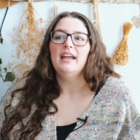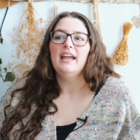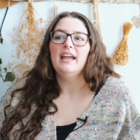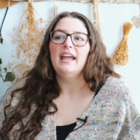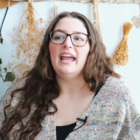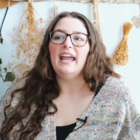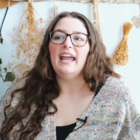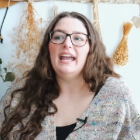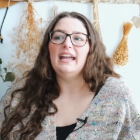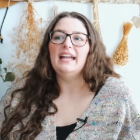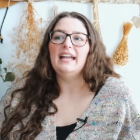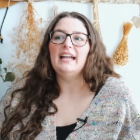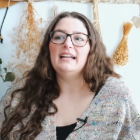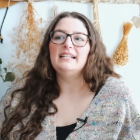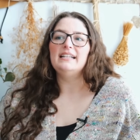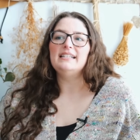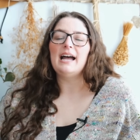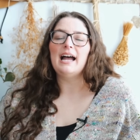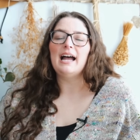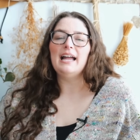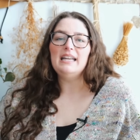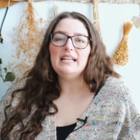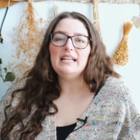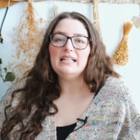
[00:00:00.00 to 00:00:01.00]
And
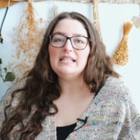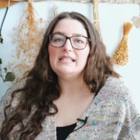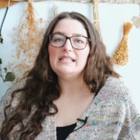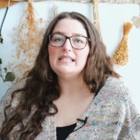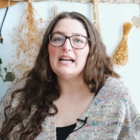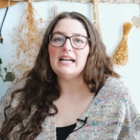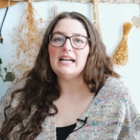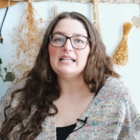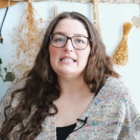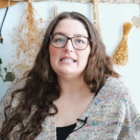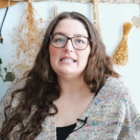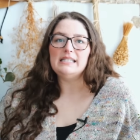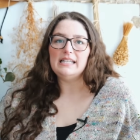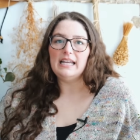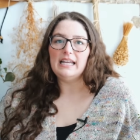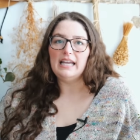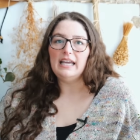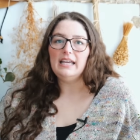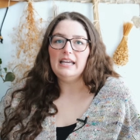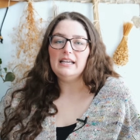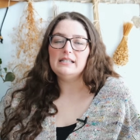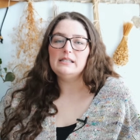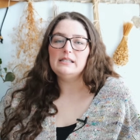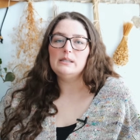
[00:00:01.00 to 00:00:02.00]
I knit the size
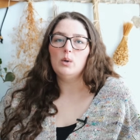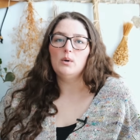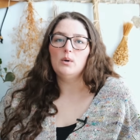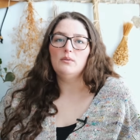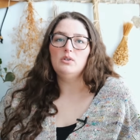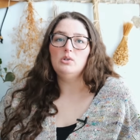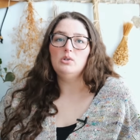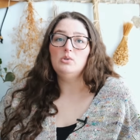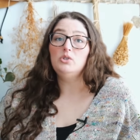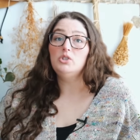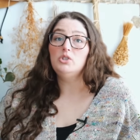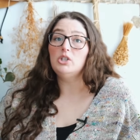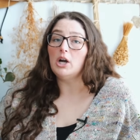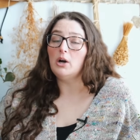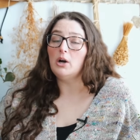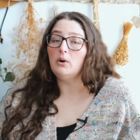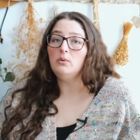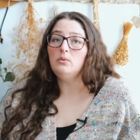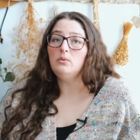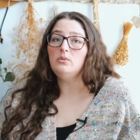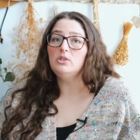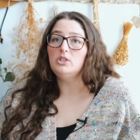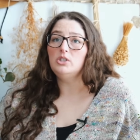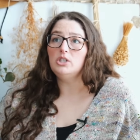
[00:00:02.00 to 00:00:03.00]
6, so if you
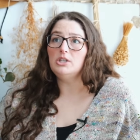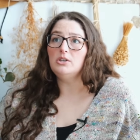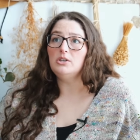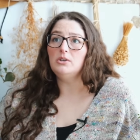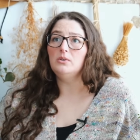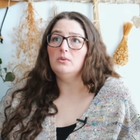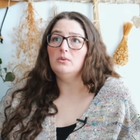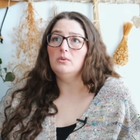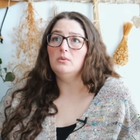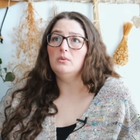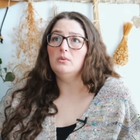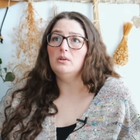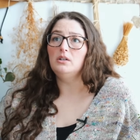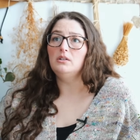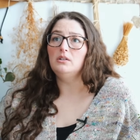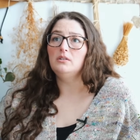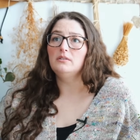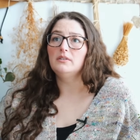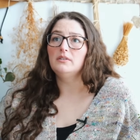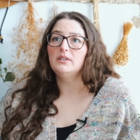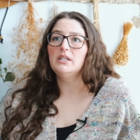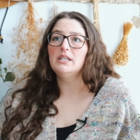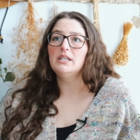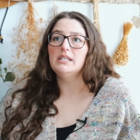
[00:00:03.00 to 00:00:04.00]
don't do
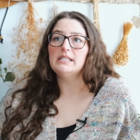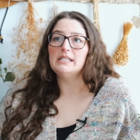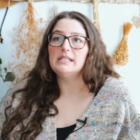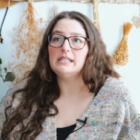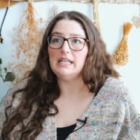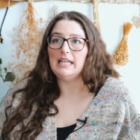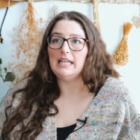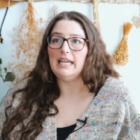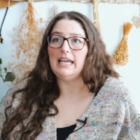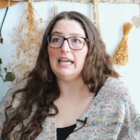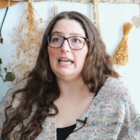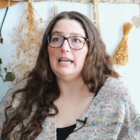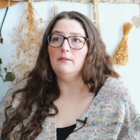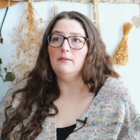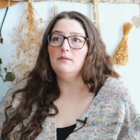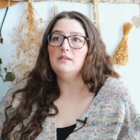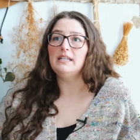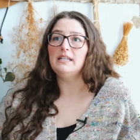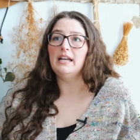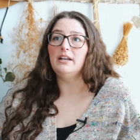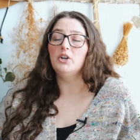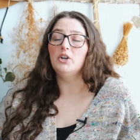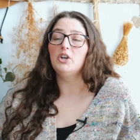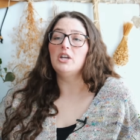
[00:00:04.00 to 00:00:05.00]
the sleeves
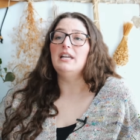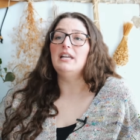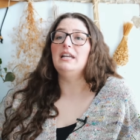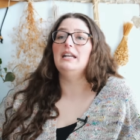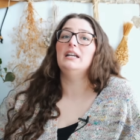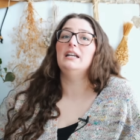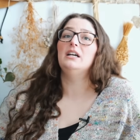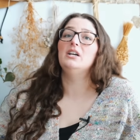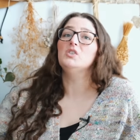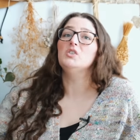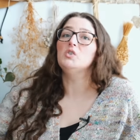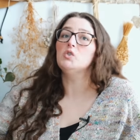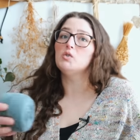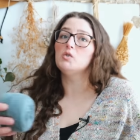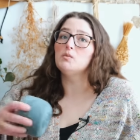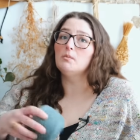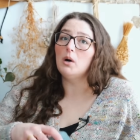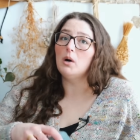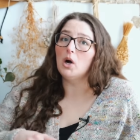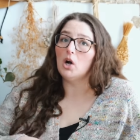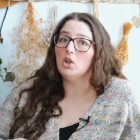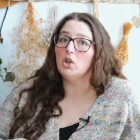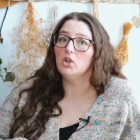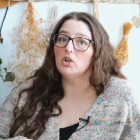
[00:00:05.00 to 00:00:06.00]
and you're knitting a
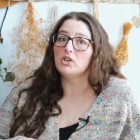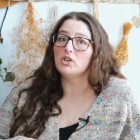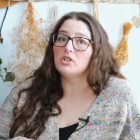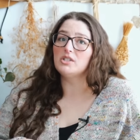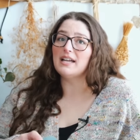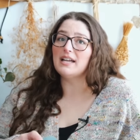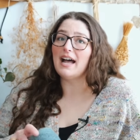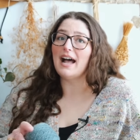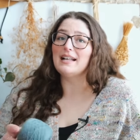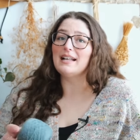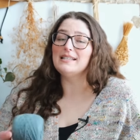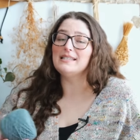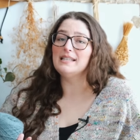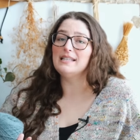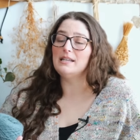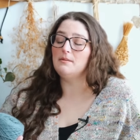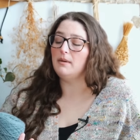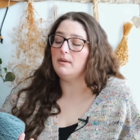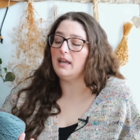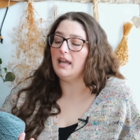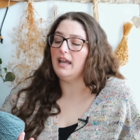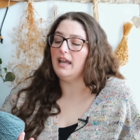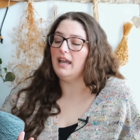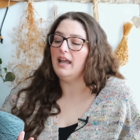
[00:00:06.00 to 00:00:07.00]
smaller size than
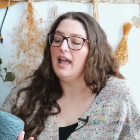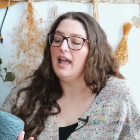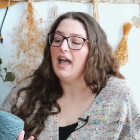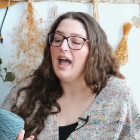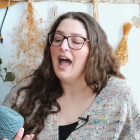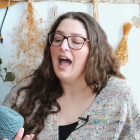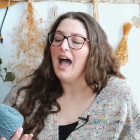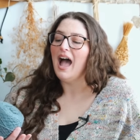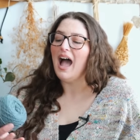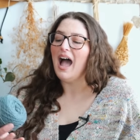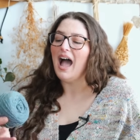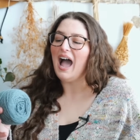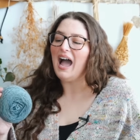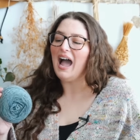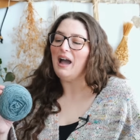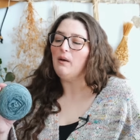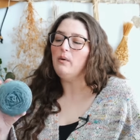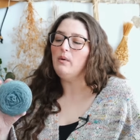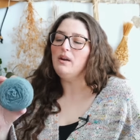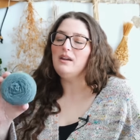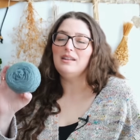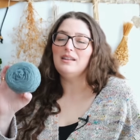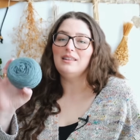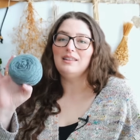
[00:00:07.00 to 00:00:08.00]
me, I
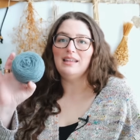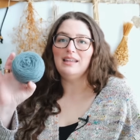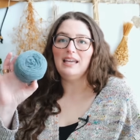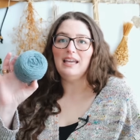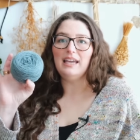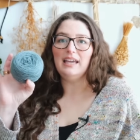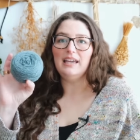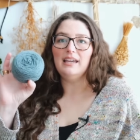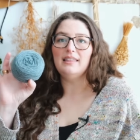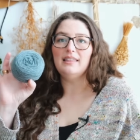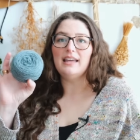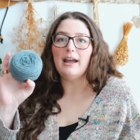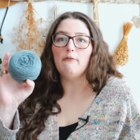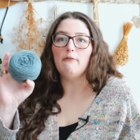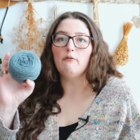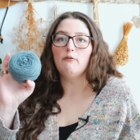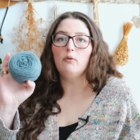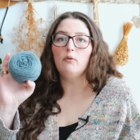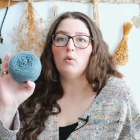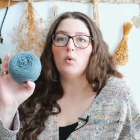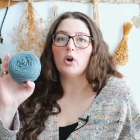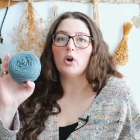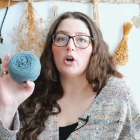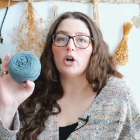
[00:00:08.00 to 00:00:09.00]
would think that
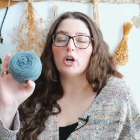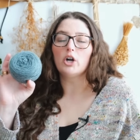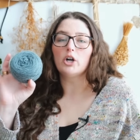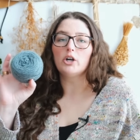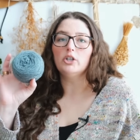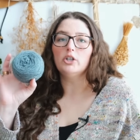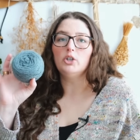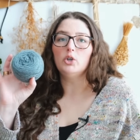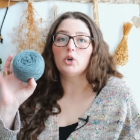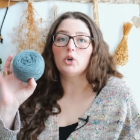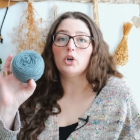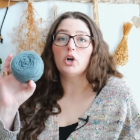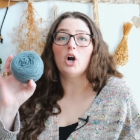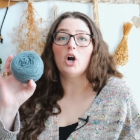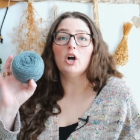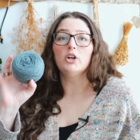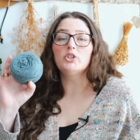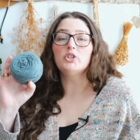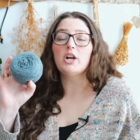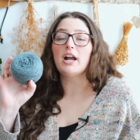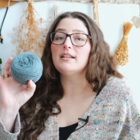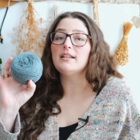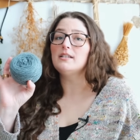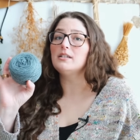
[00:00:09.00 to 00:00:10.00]
for your
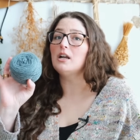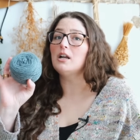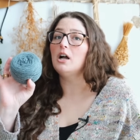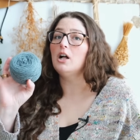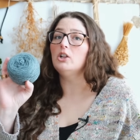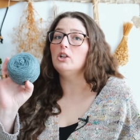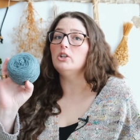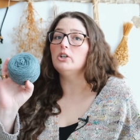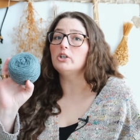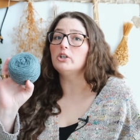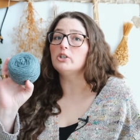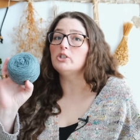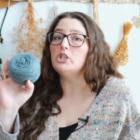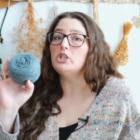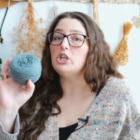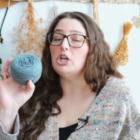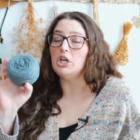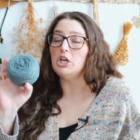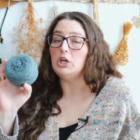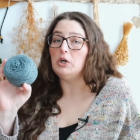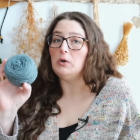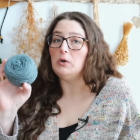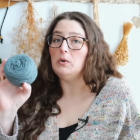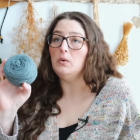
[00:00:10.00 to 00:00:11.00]
contrast color
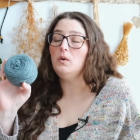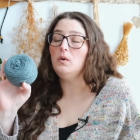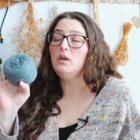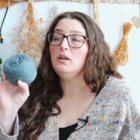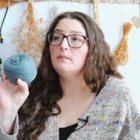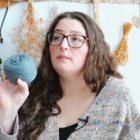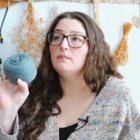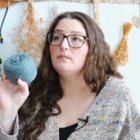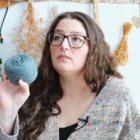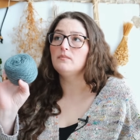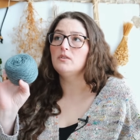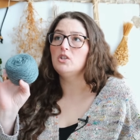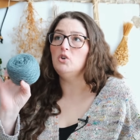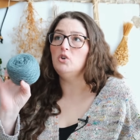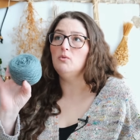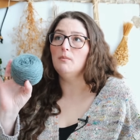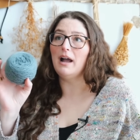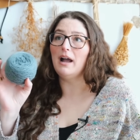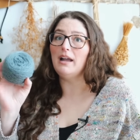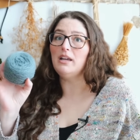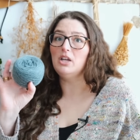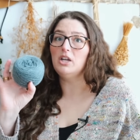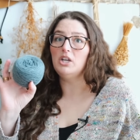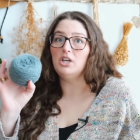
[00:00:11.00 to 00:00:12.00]
too, you
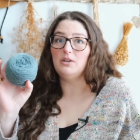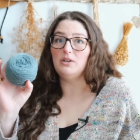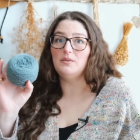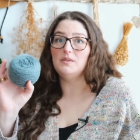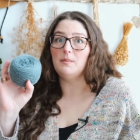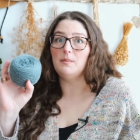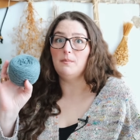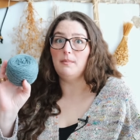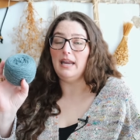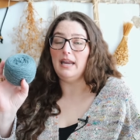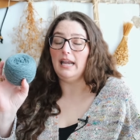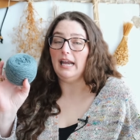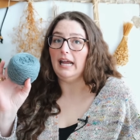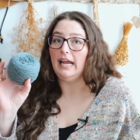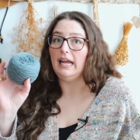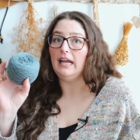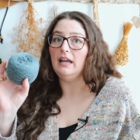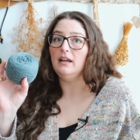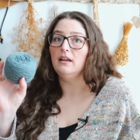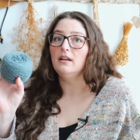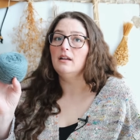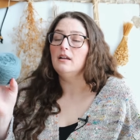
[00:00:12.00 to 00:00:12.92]
might could use a mini.